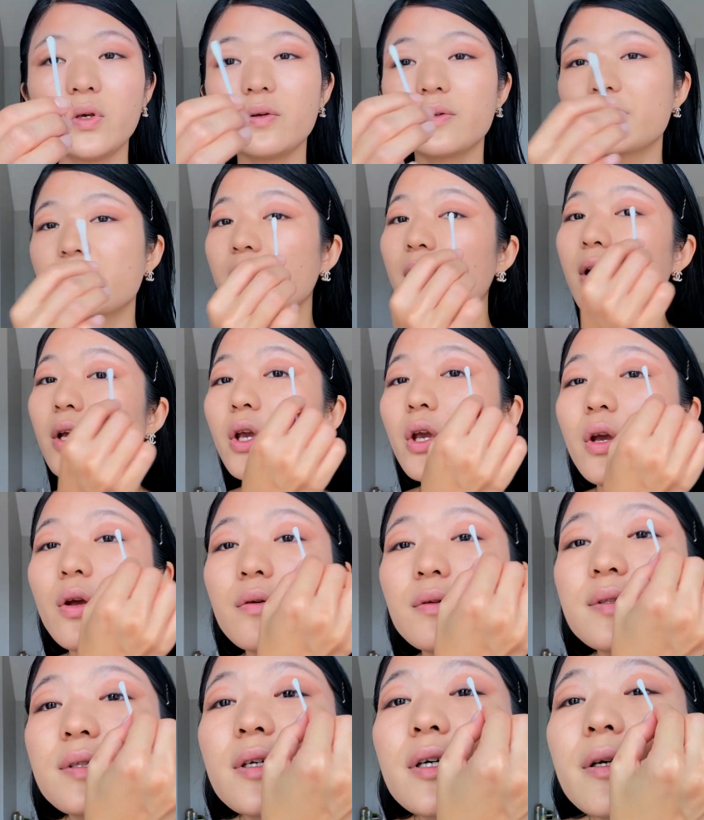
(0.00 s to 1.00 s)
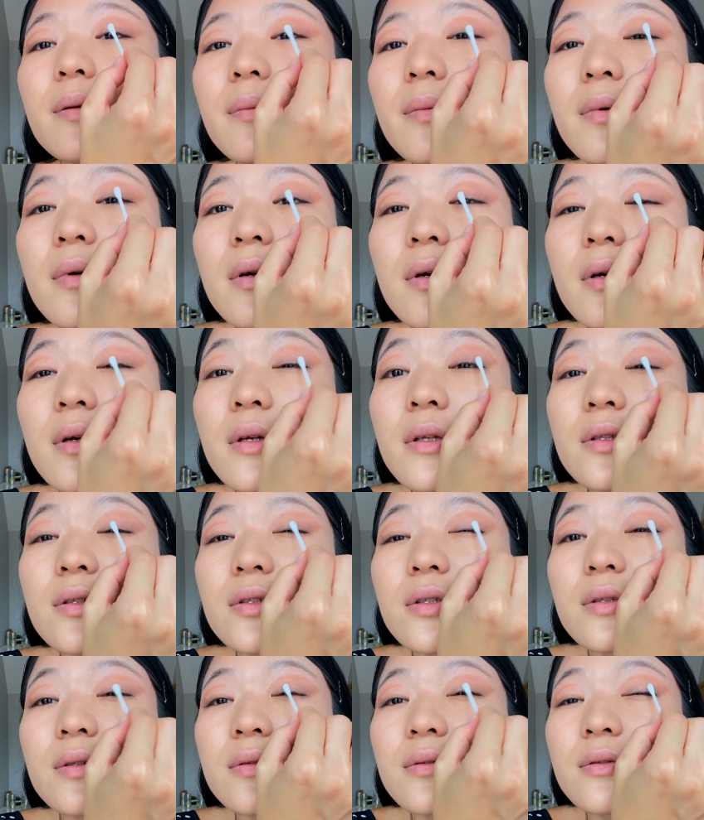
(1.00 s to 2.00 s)
using a Q-tip
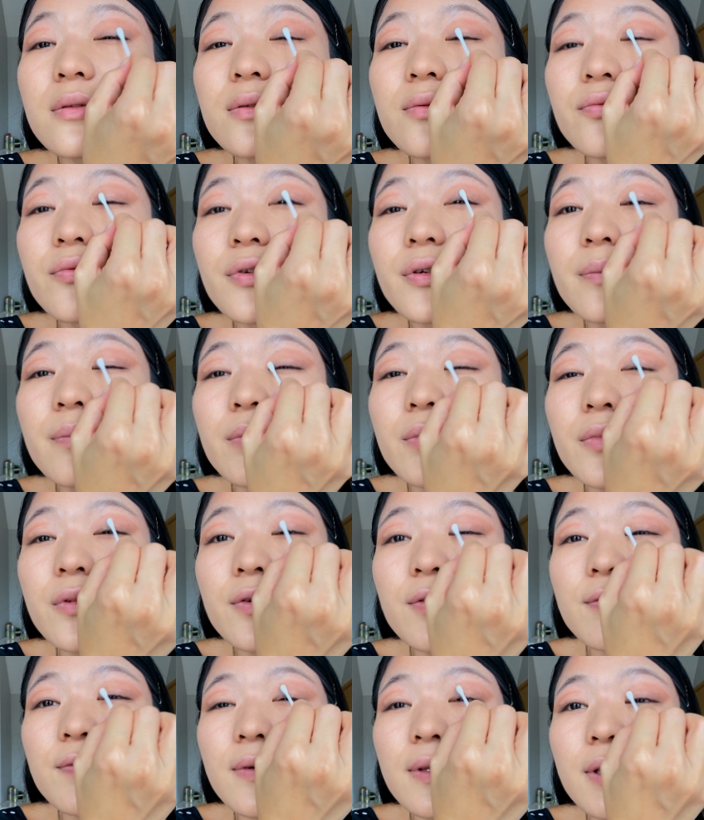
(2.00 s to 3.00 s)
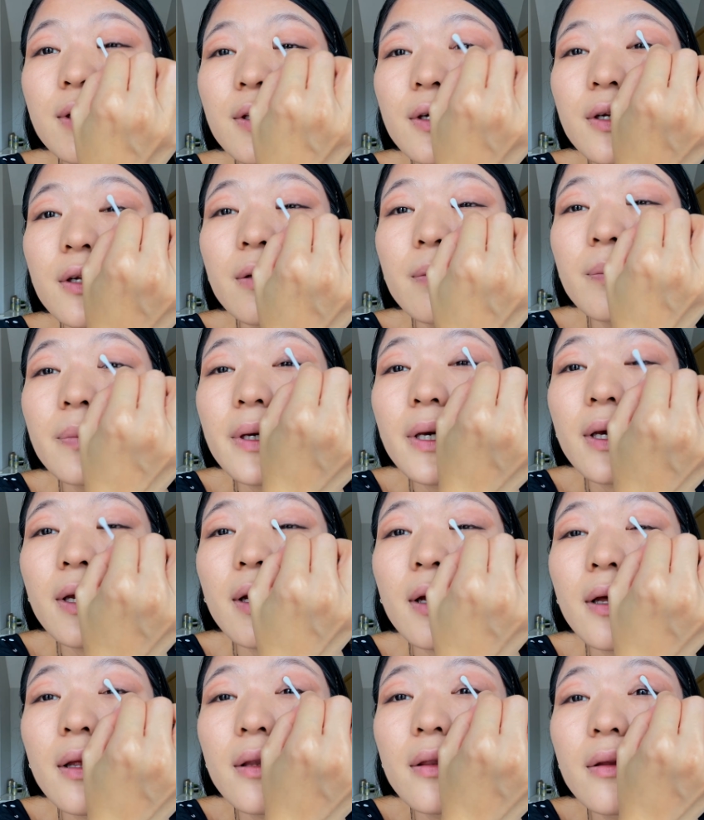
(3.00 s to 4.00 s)
just to remove a little bit
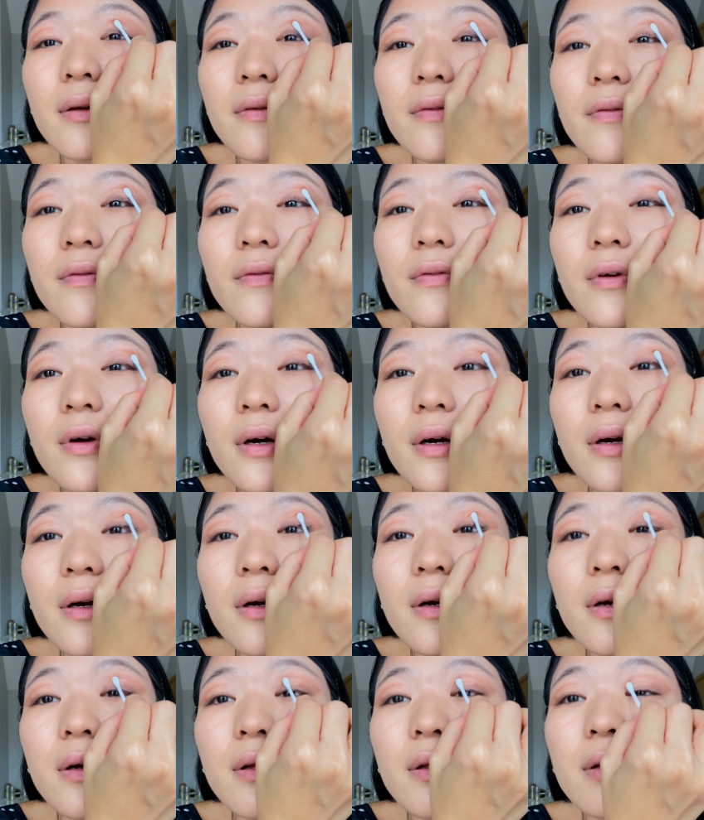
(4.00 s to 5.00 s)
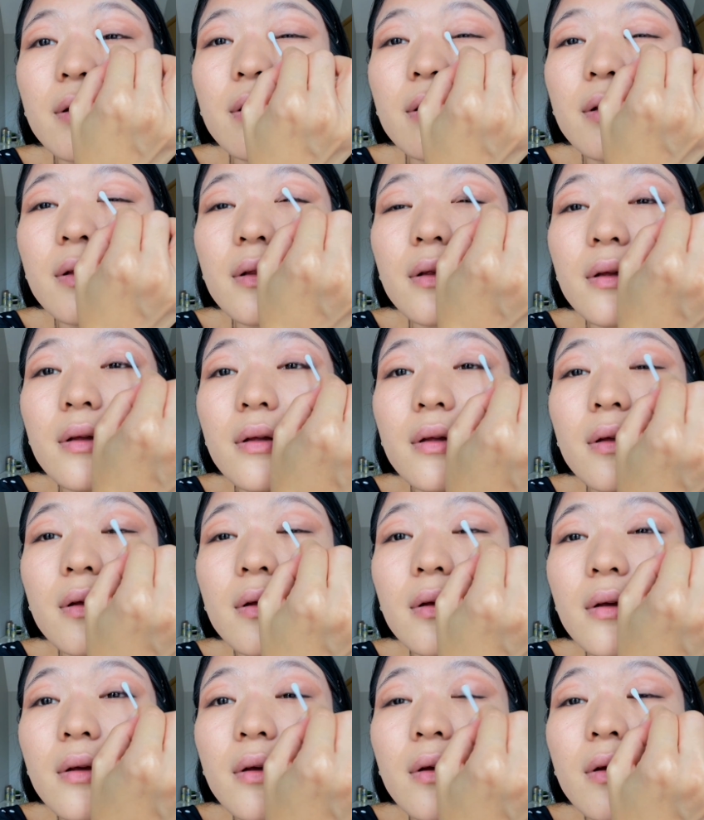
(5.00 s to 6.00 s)
at the front
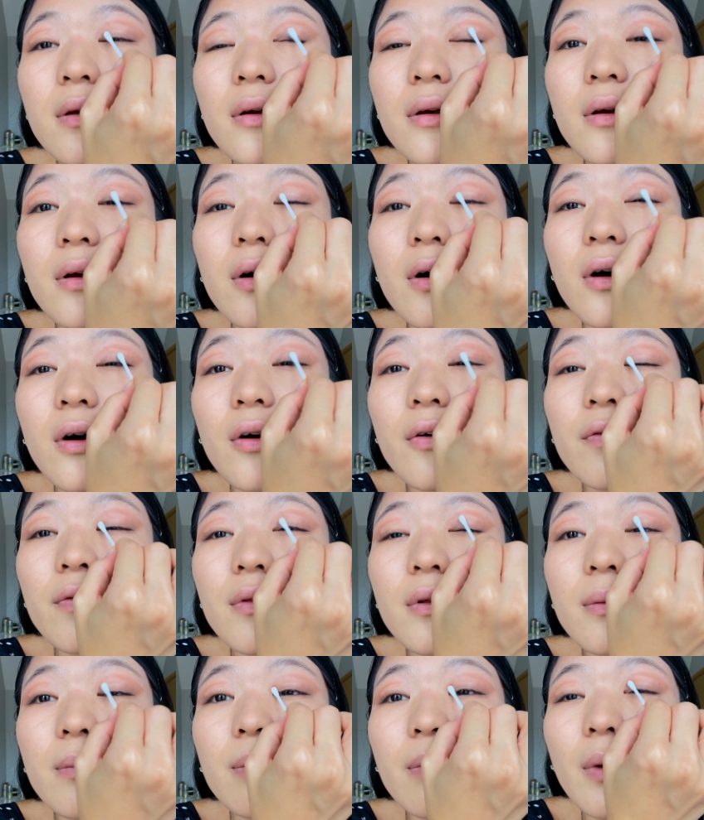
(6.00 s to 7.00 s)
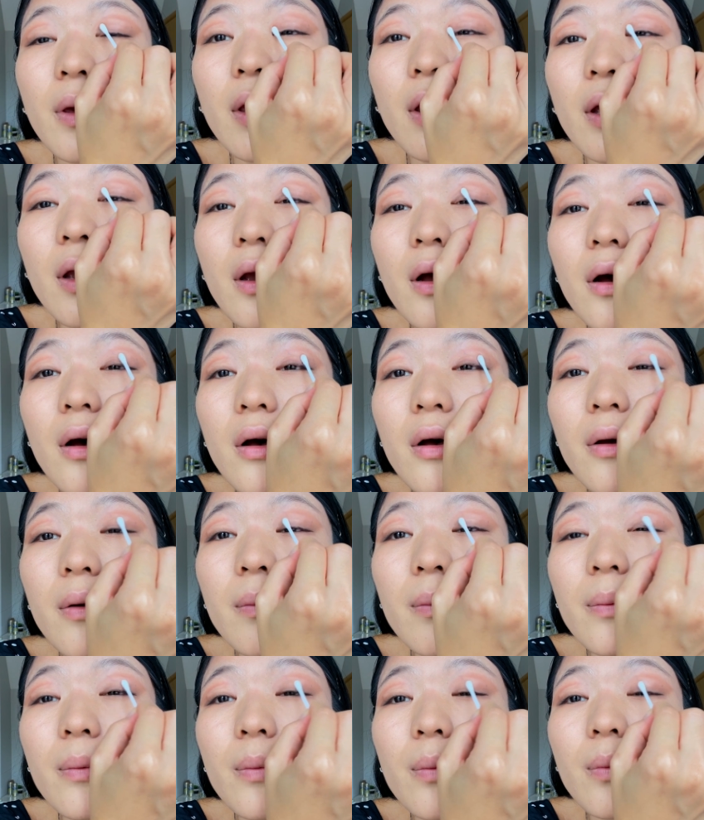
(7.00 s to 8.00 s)
of the
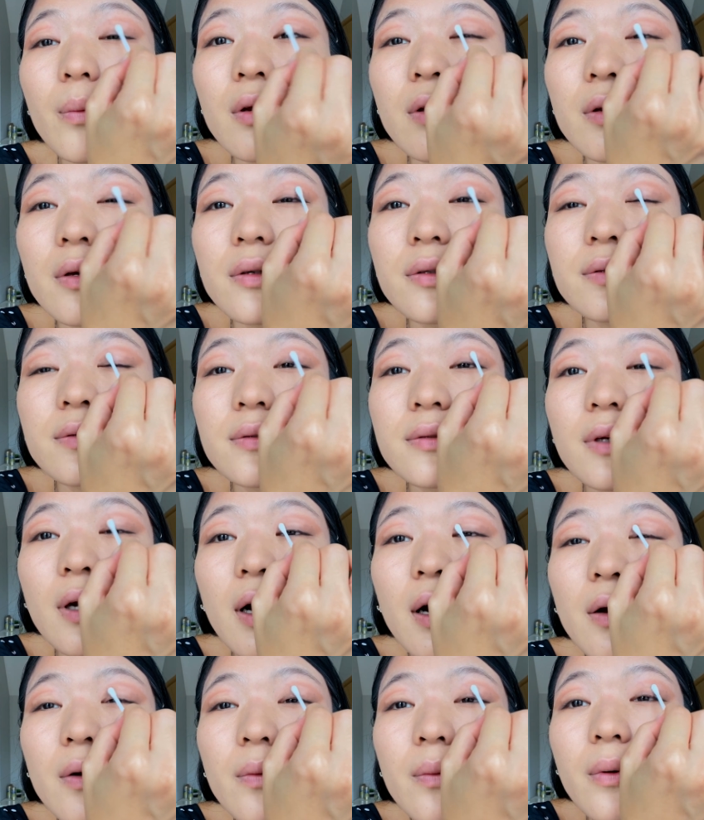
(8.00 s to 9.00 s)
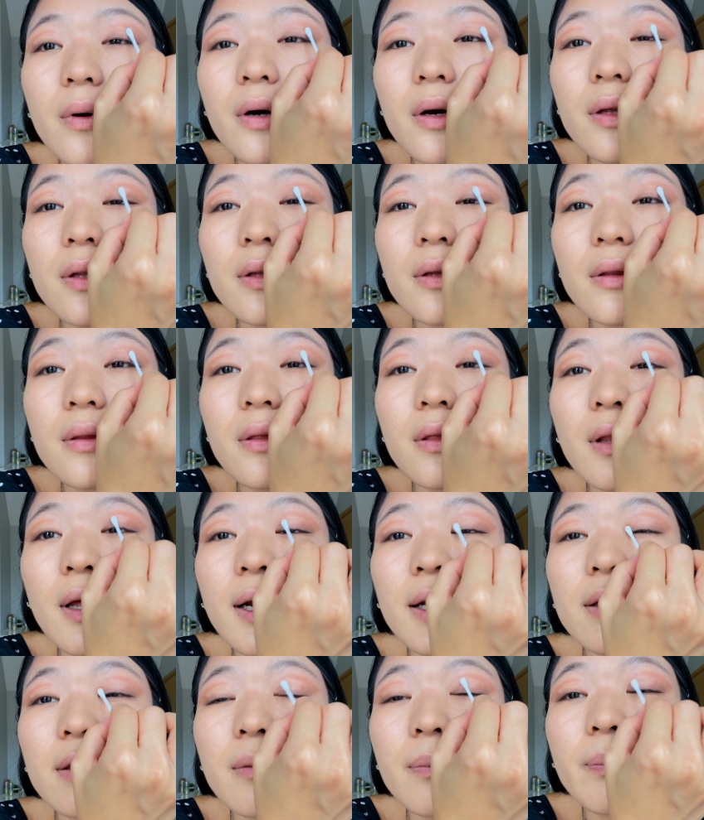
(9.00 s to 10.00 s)
makeup, because I want
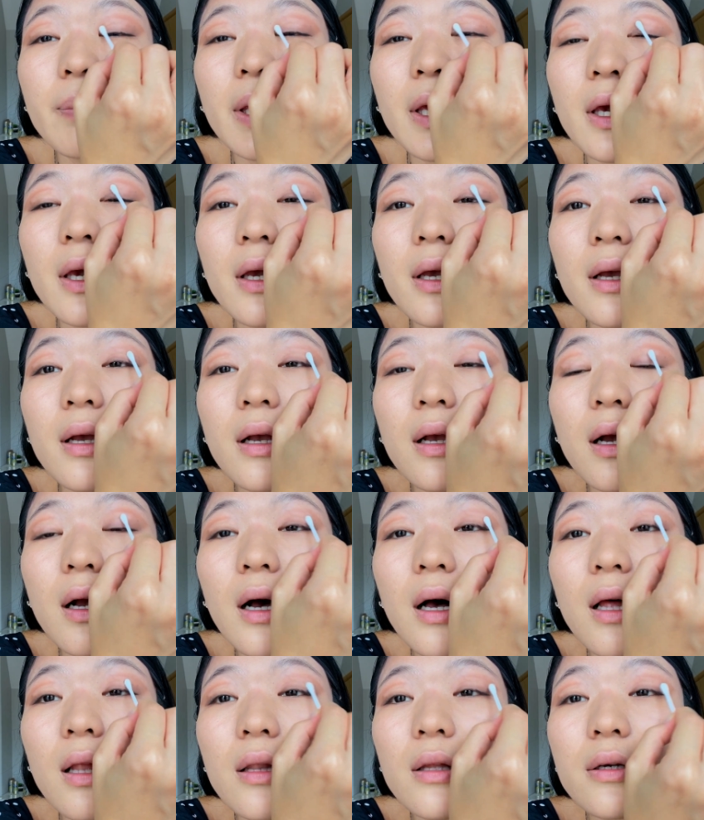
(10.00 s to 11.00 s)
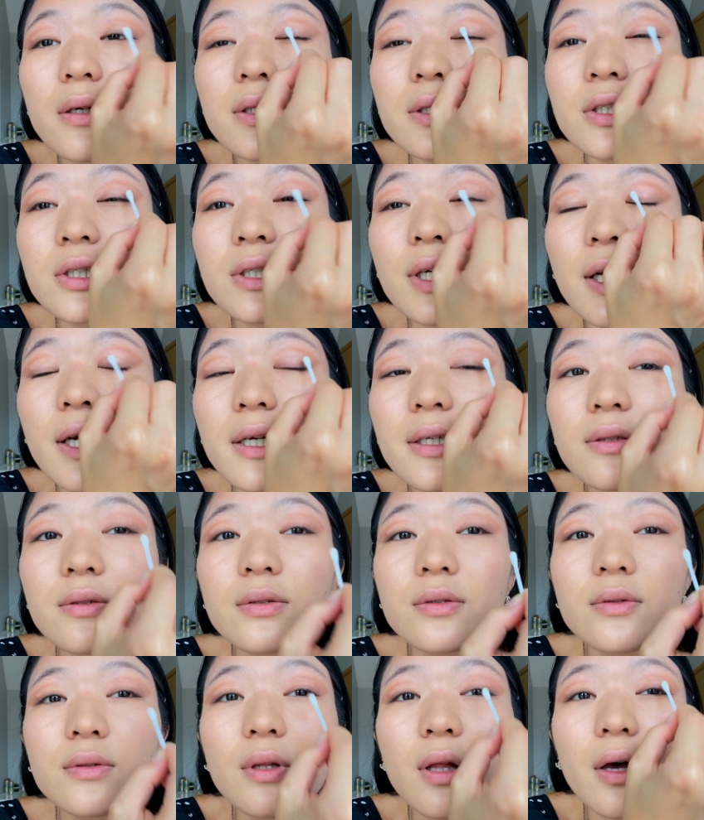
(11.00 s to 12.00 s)
like the pink color shade
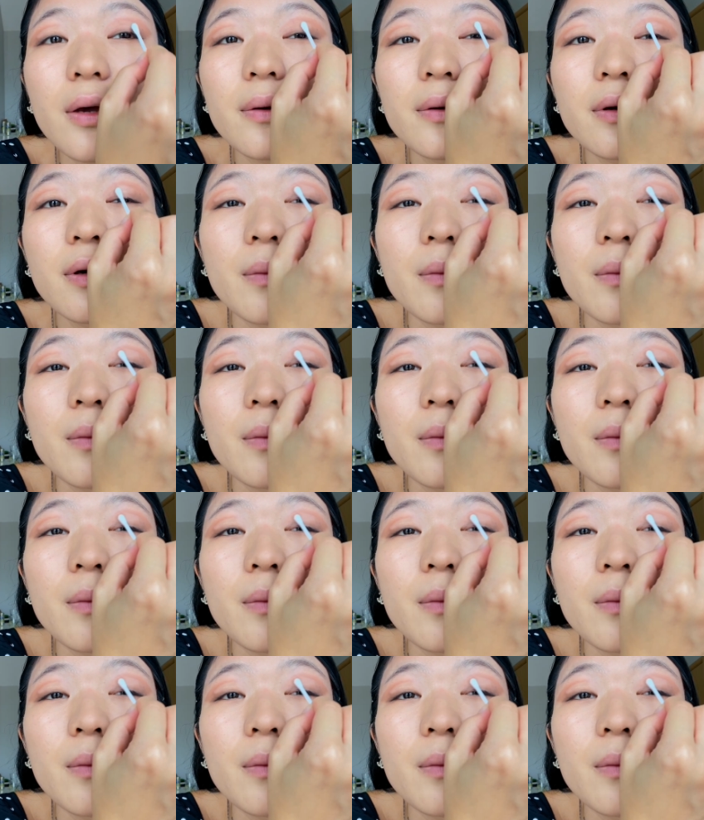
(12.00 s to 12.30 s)
to like